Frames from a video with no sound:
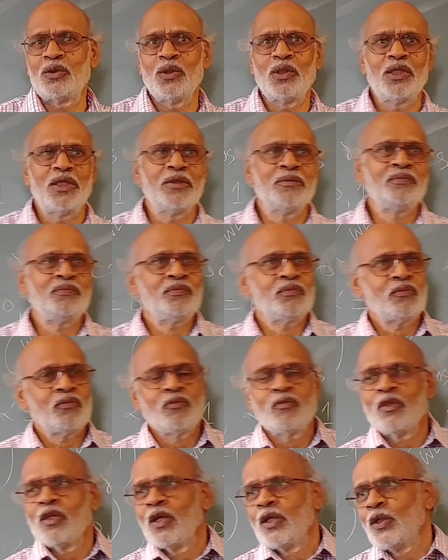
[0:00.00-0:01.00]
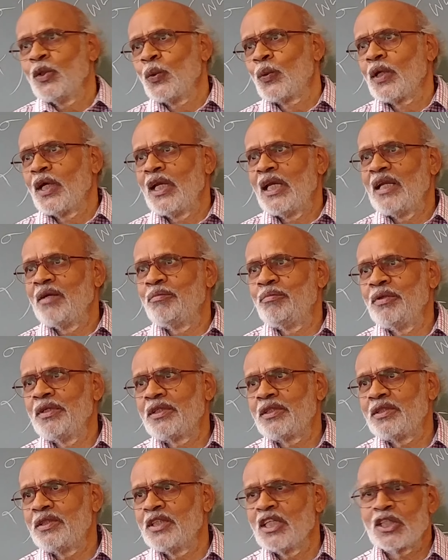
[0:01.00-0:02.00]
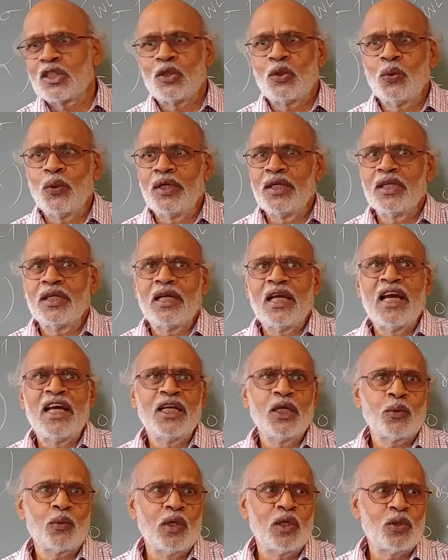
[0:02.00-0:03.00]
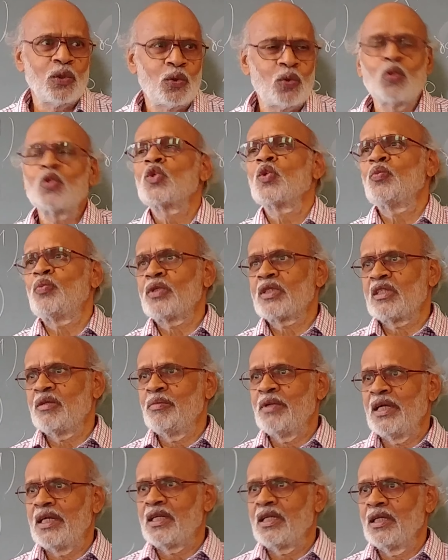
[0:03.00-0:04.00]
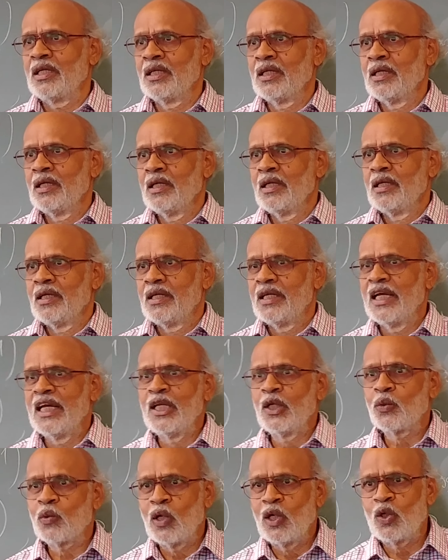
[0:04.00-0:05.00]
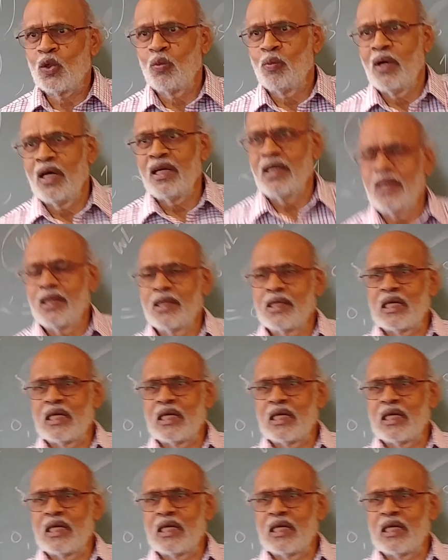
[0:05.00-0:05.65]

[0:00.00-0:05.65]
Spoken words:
theory, you can live with just doing n equal to 2 supersymmetry. N equal to 1,